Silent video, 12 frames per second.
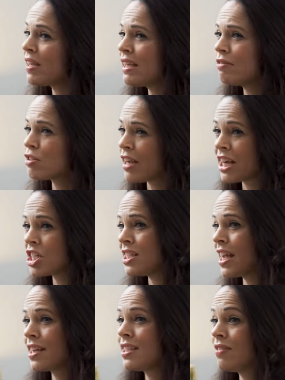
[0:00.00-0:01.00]
ever hear is actually
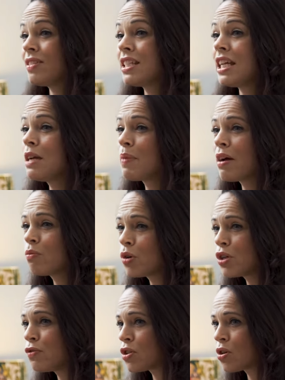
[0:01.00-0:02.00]
negativity about
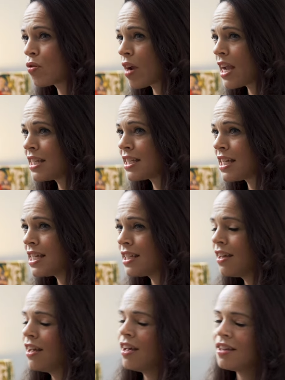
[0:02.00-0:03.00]
what you've just created
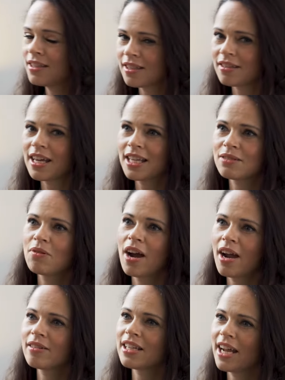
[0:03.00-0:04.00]
mm-hmm. and so that's why
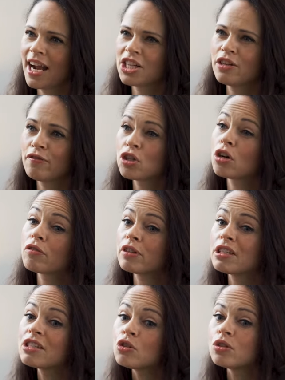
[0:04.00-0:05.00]
i was like actually photography
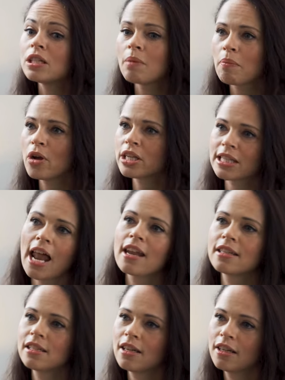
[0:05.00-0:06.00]
suited my
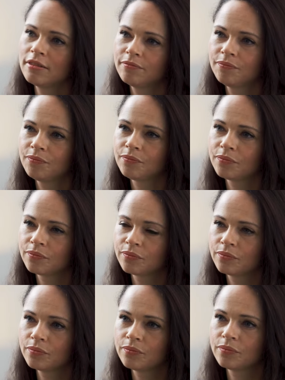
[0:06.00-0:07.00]
personality and is that
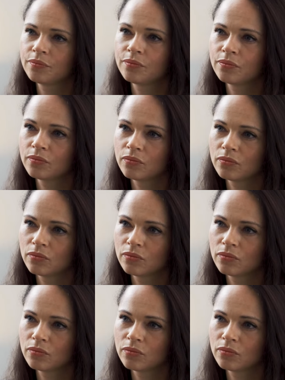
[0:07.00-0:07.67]
because you found that out